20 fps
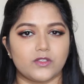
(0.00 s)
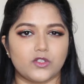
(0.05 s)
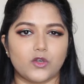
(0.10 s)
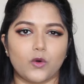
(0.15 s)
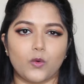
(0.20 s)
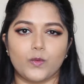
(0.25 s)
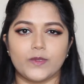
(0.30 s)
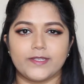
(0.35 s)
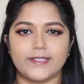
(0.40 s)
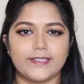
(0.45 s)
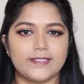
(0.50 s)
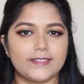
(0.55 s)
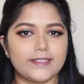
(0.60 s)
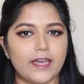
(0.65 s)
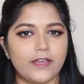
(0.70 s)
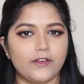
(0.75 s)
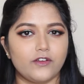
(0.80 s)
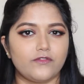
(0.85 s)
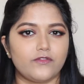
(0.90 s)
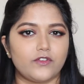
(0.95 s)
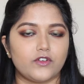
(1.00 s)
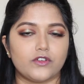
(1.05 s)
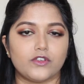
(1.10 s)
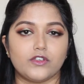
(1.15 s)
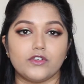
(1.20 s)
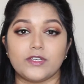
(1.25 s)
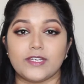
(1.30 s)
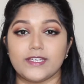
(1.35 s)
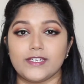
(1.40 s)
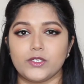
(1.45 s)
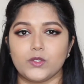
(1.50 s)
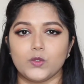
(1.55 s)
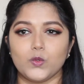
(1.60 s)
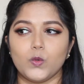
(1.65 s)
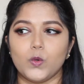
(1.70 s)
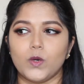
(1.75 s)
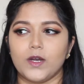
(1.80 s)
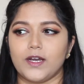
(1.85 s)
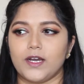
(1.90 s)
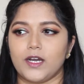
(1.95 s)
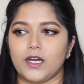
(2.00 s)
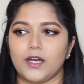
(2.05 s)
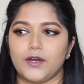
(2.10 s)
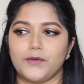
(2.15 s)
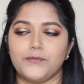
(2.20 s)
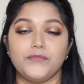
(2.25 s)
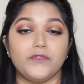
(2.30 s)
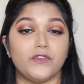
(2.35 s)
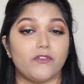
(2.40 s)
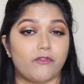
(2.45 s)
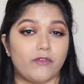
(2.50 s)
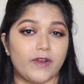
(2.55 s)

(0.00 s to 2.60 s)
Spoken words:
So with this kind of look, you can do a